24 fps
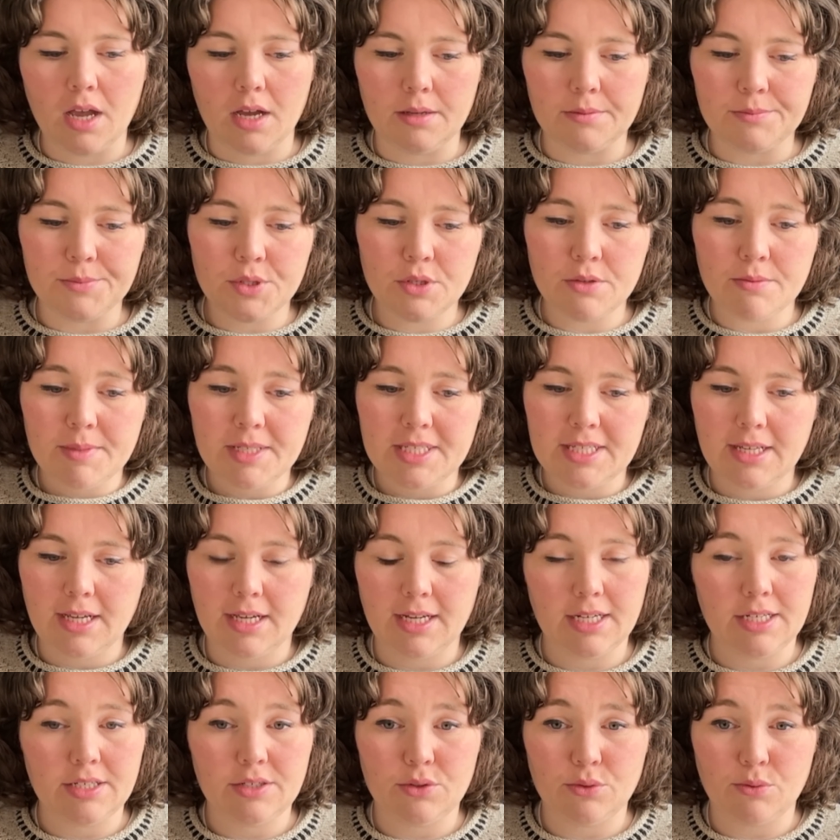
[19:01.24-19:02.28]
So I'm
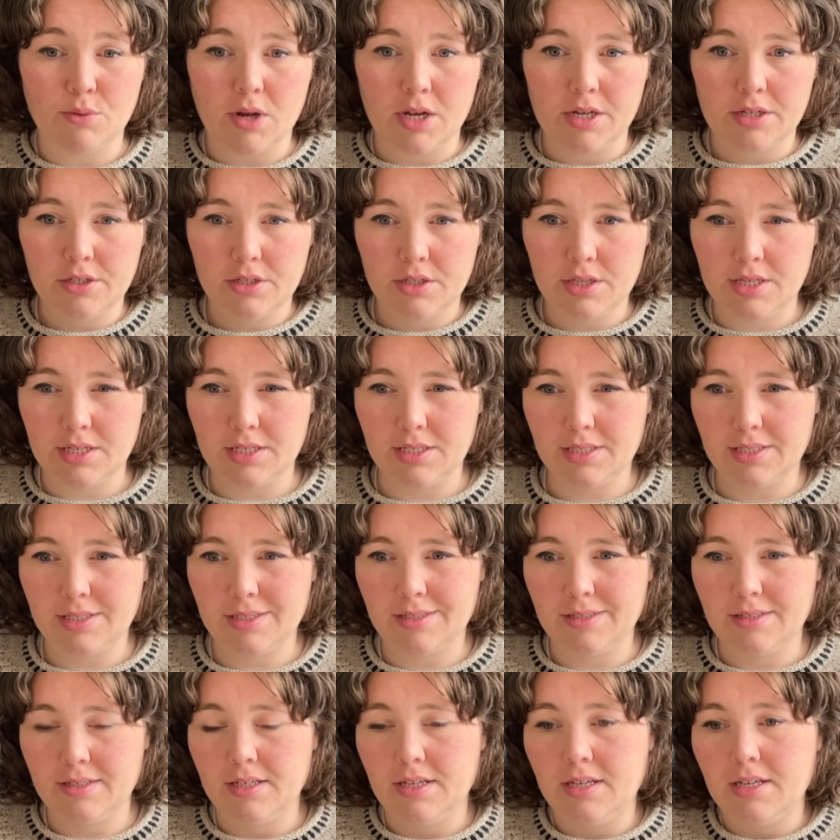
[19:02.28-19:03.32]
excited to wash this.